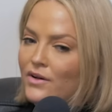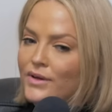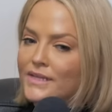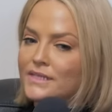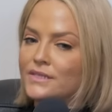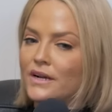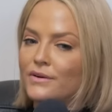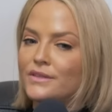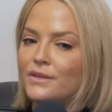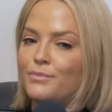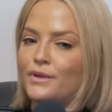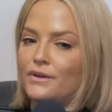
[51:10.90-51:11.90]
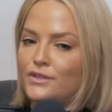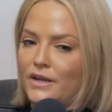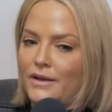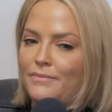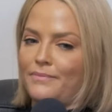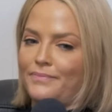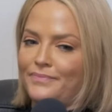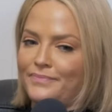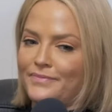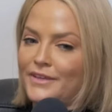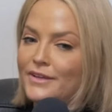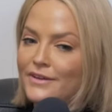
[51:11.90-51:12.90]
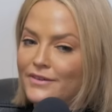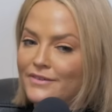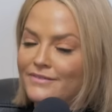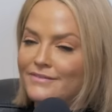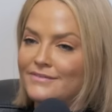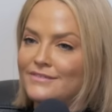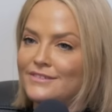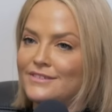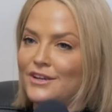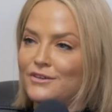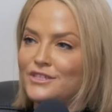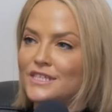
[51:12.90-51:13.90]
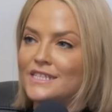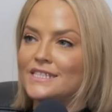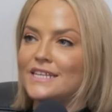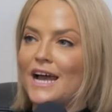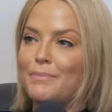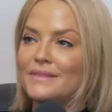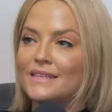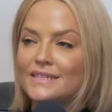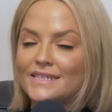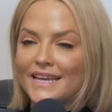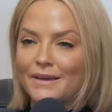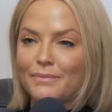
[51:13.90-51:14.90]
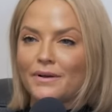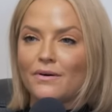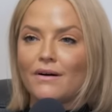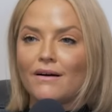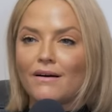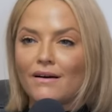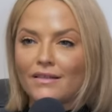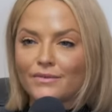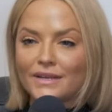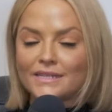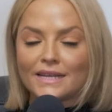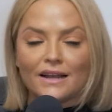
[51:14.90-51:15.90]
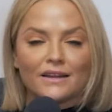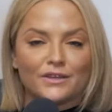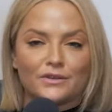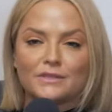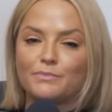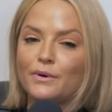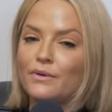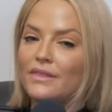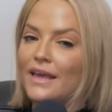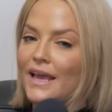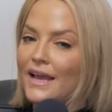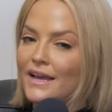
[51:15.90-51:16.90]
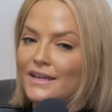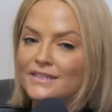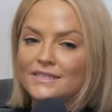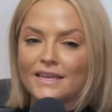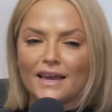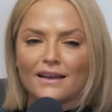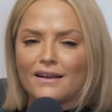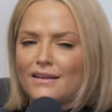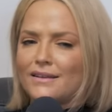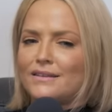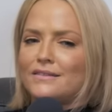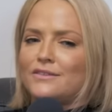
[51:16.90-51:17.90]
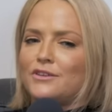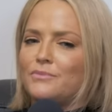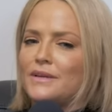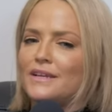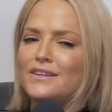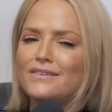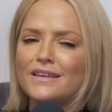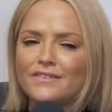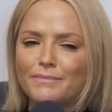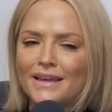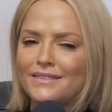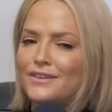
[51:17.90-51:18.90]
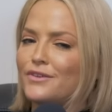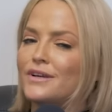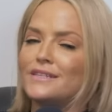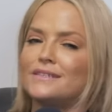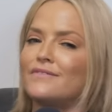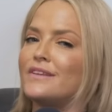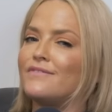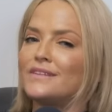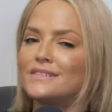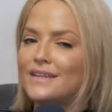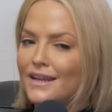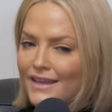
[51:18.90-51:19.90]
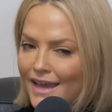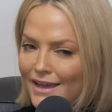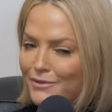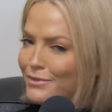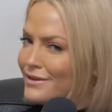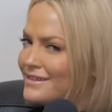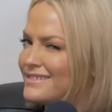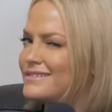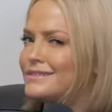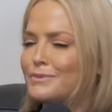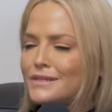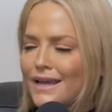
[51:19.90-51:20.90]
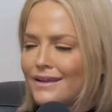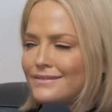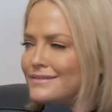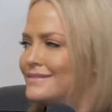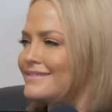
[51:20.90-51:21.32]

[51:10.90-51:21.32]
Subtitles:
Always start with the blowjob. You know, just stop at the tip. Go all the way down. Use both hands. Gag on it a little bit. You know, even make the noise, even if it's not gaggable. You know, just pretend.